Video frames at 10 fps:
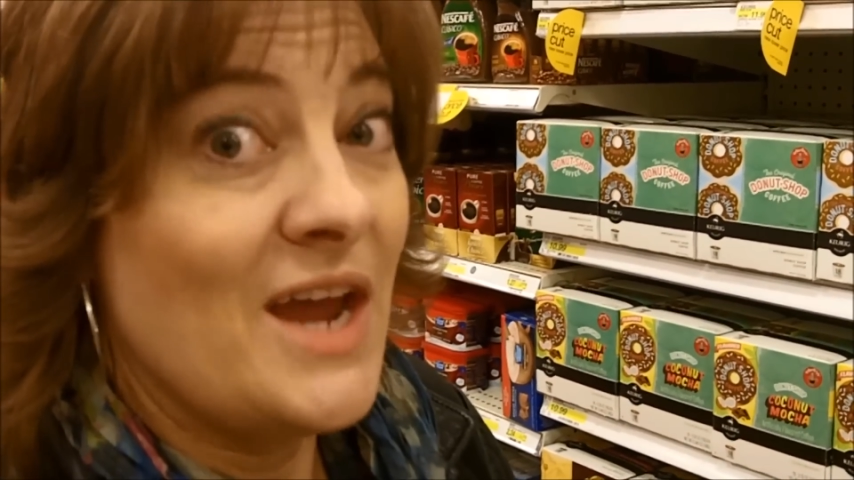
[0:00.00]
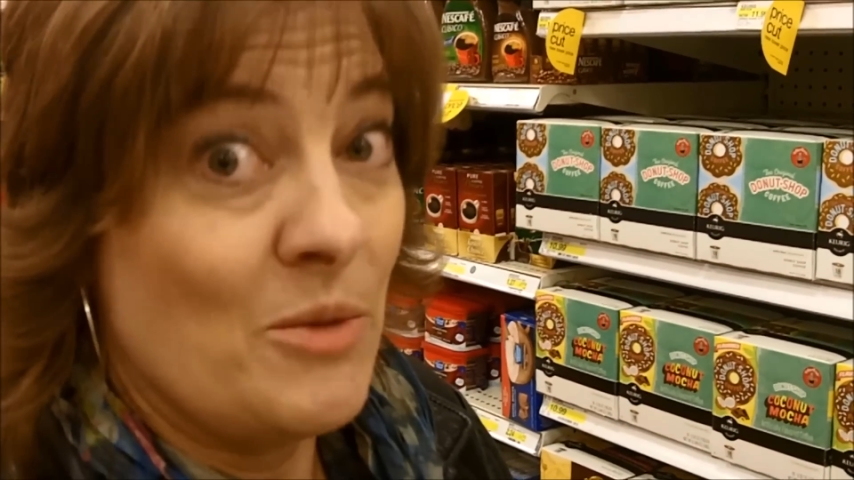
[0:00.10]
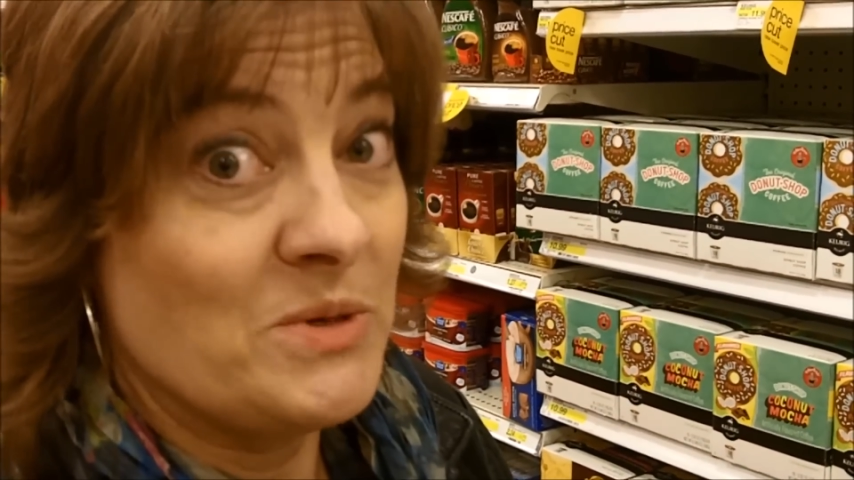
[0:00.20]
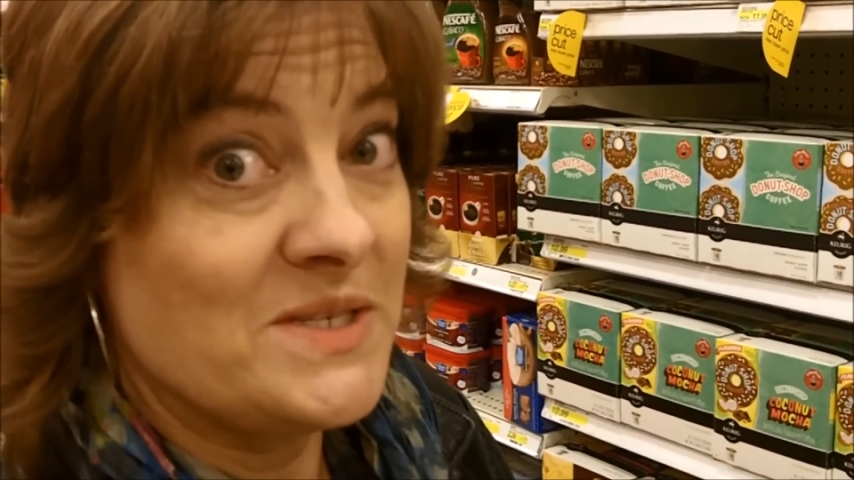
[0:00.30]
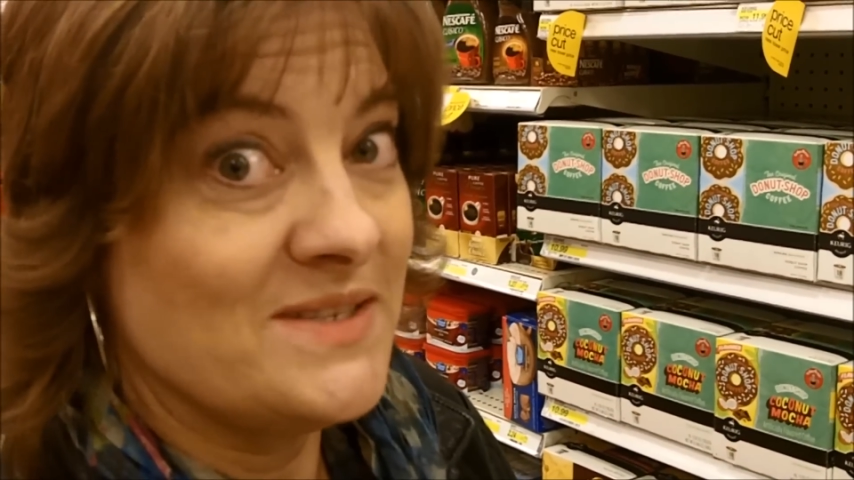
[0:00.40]
at
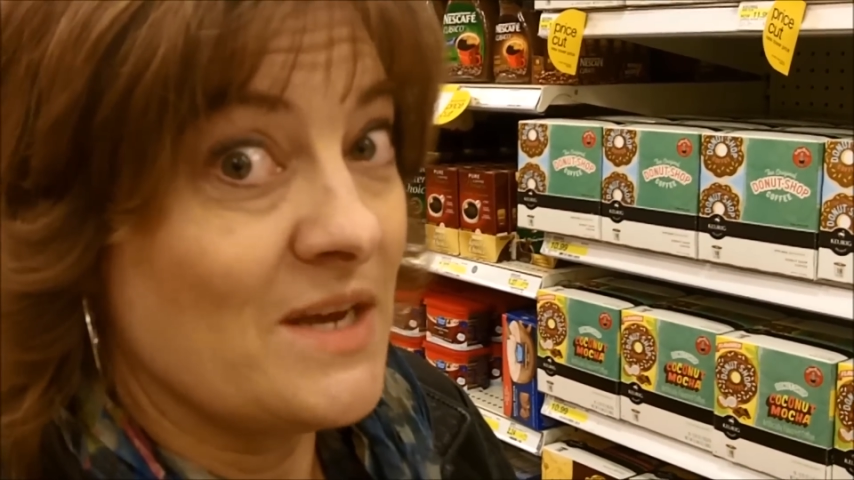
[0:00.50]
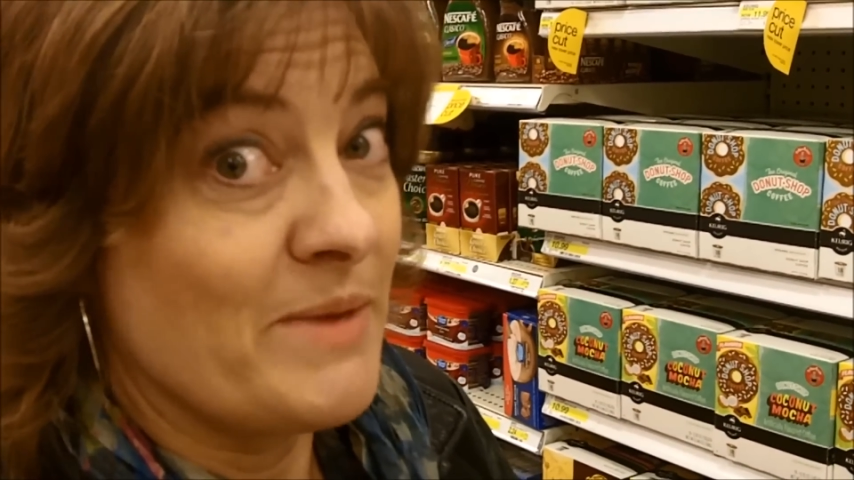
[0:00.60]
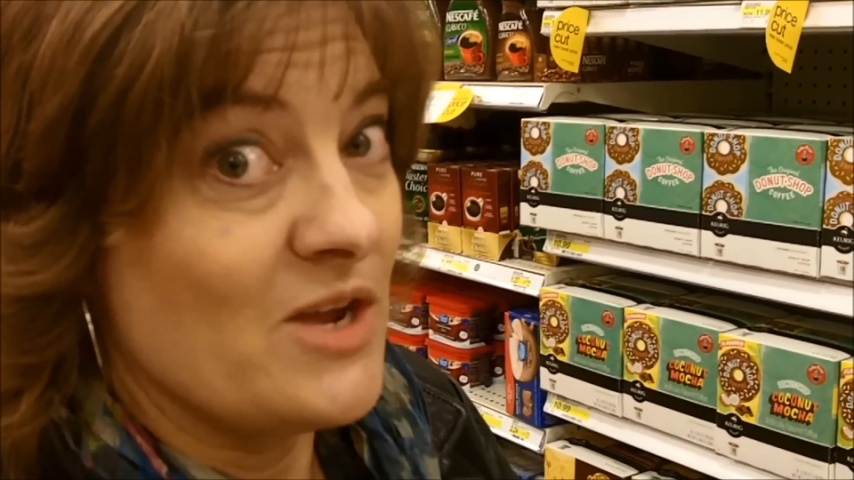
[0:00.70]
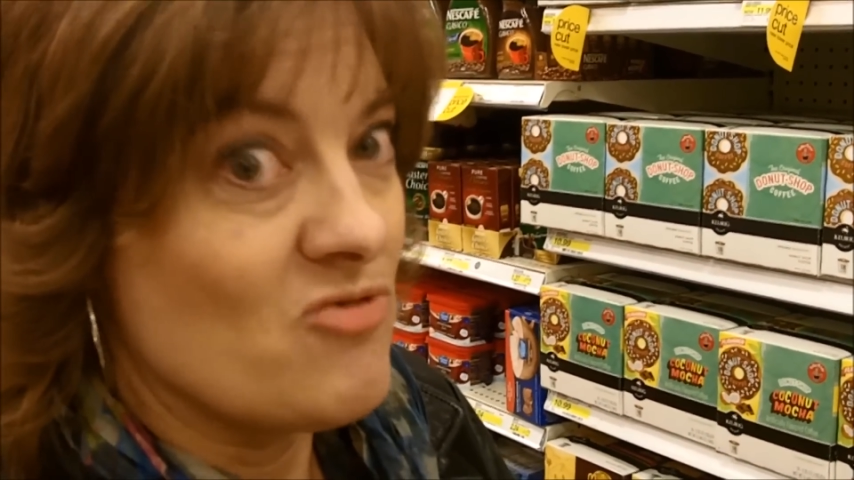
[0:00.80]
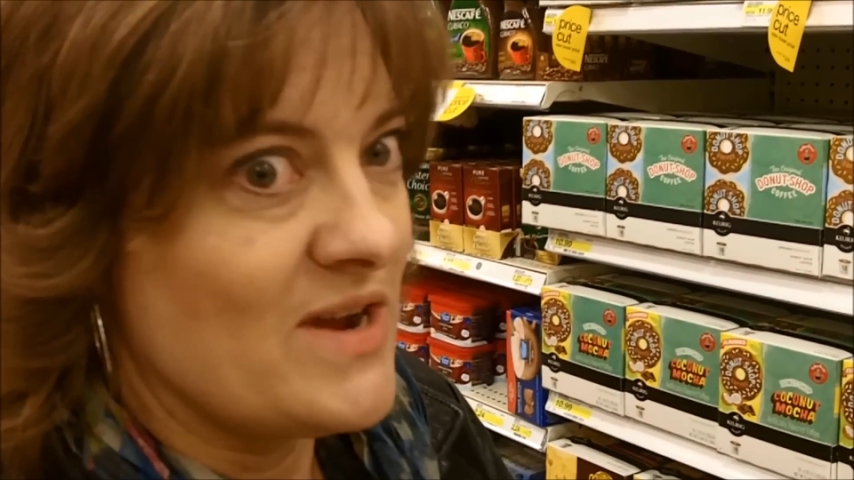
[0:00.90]
Albertsons
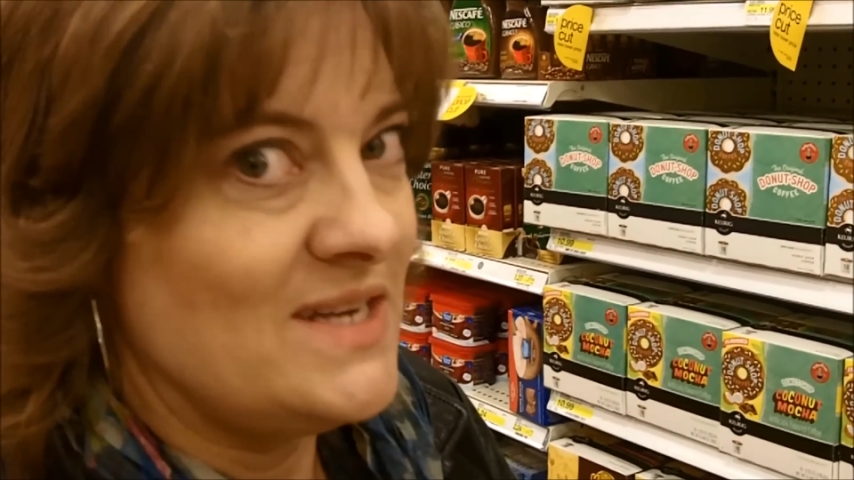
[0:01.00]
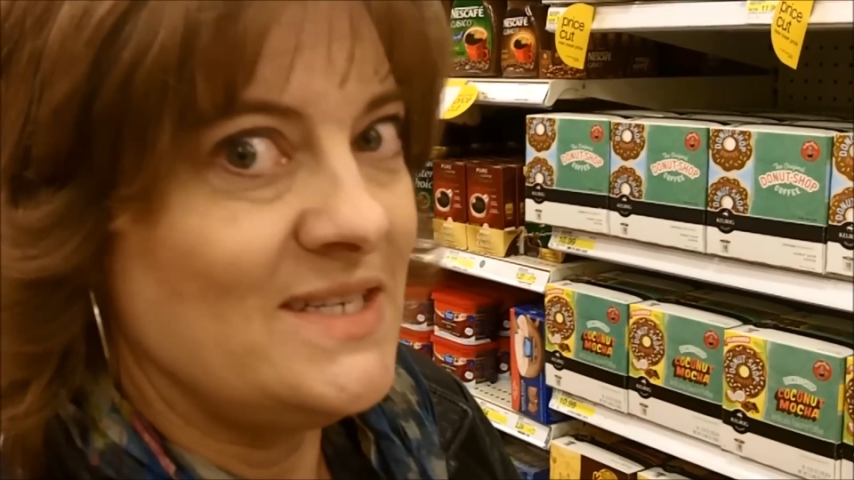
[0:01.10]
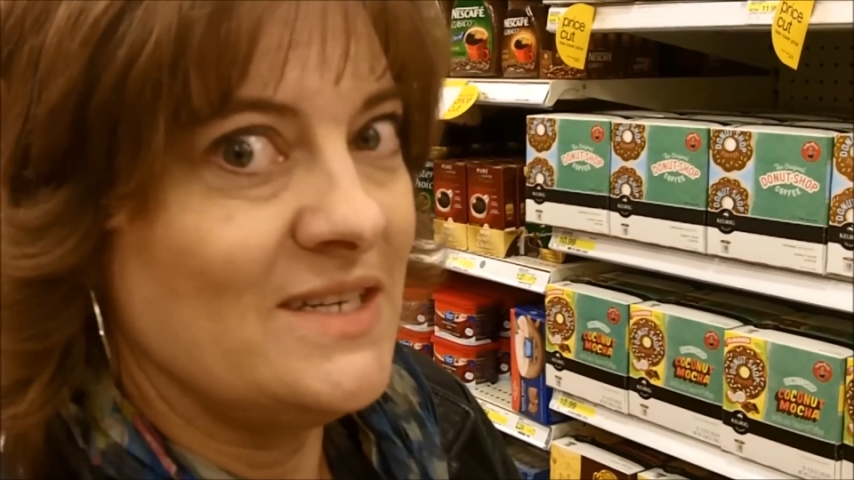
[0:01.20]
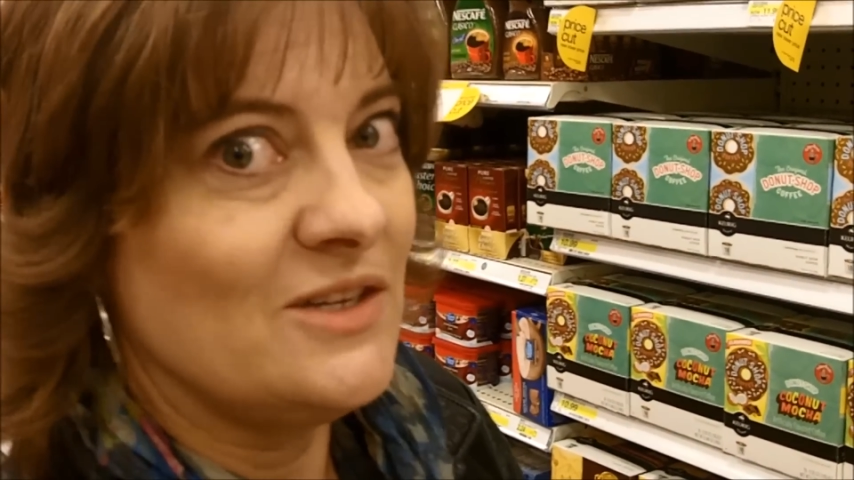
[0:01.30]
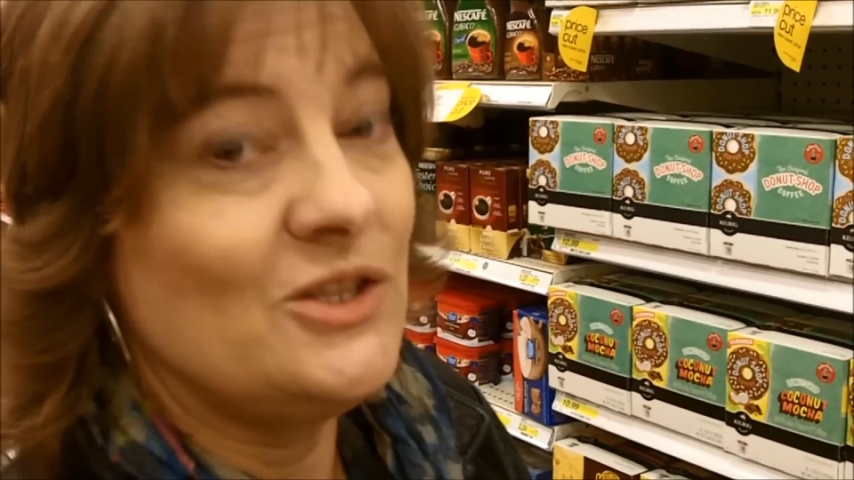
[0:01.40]
on my
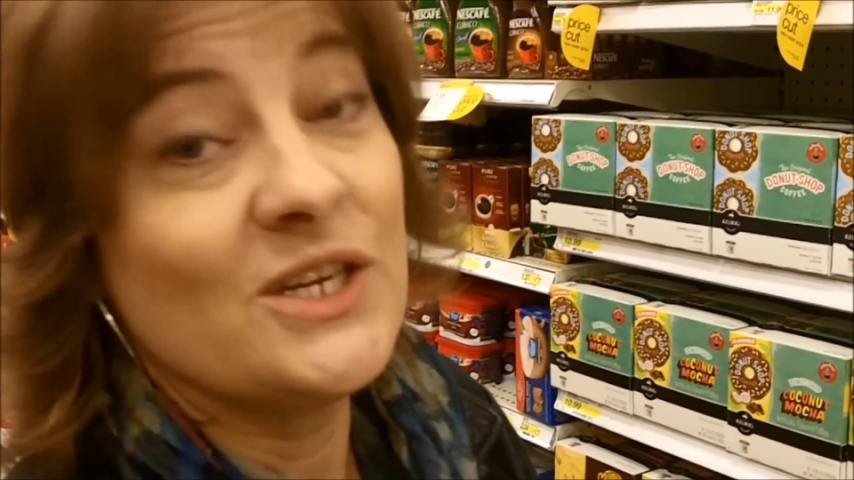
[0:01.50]
great deal.